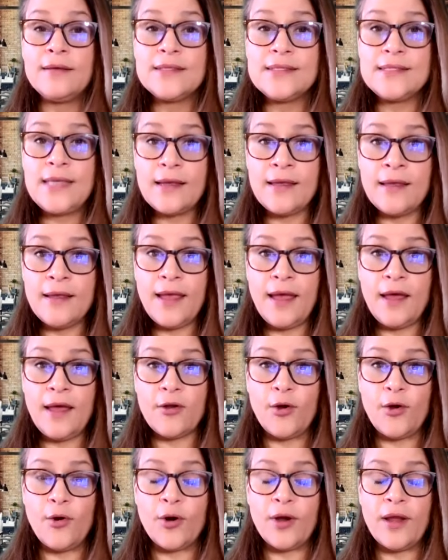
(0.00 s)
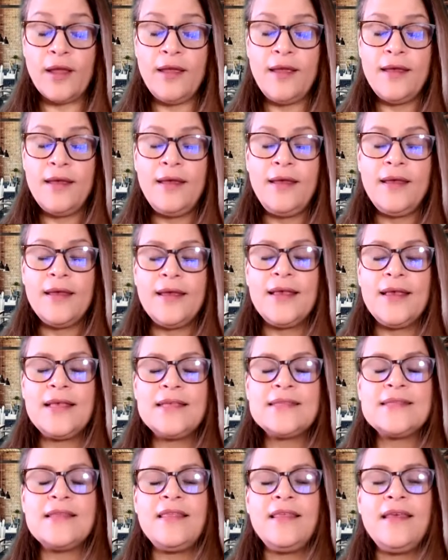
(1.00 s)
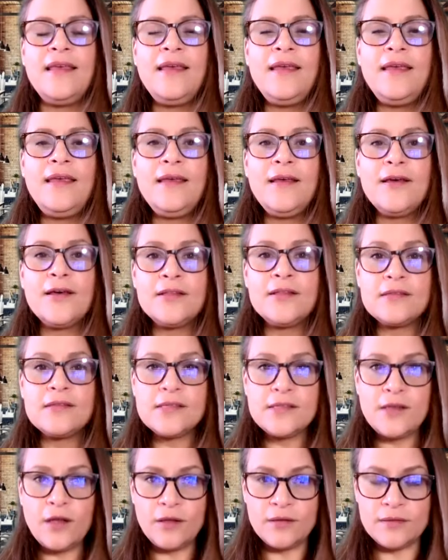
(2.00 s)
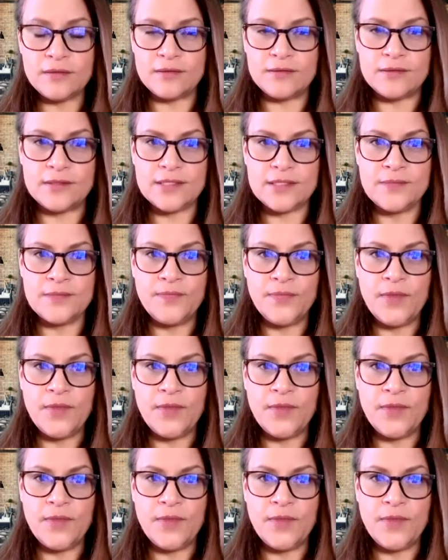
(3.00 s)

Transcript: Second category is the consultant.